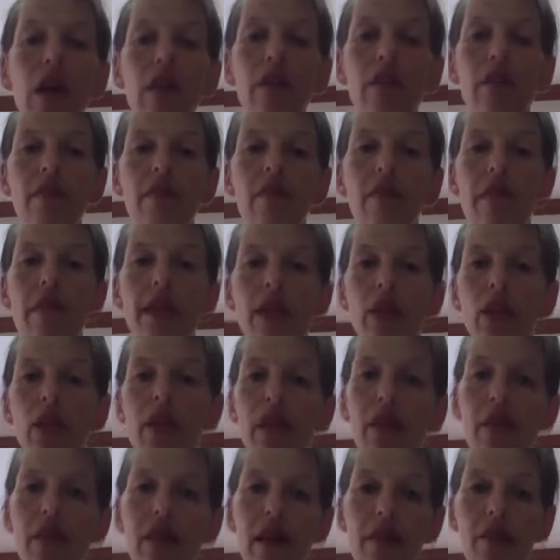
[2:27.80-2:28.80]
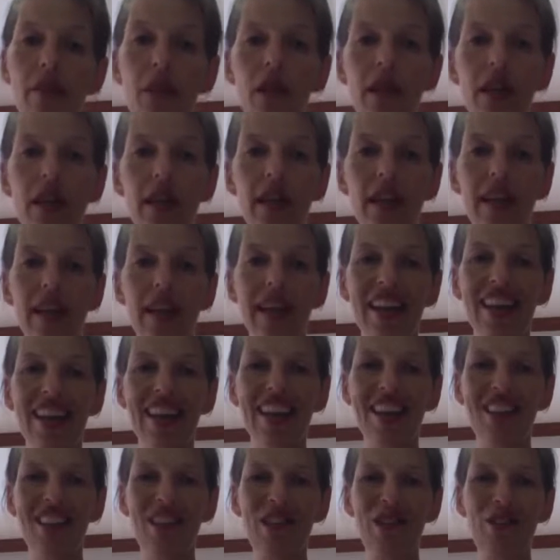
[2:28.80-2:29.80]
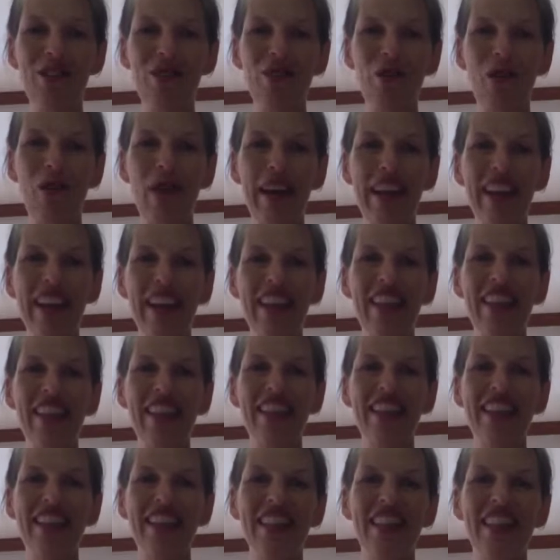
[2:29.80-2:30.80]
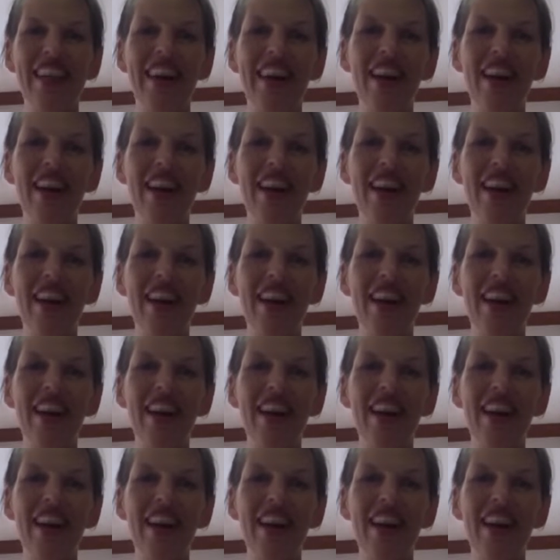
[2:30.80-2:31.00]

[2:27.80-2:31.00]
of information there that I'm not going to get into quite in this